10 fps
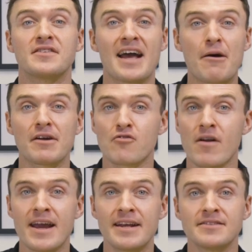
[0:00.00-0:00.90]
tower
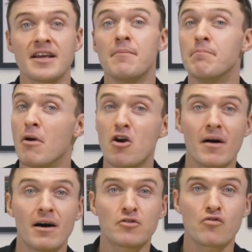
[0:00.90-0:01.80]
cranes,
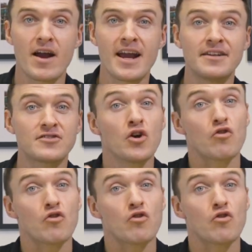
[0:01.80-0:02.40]
mobile cranes,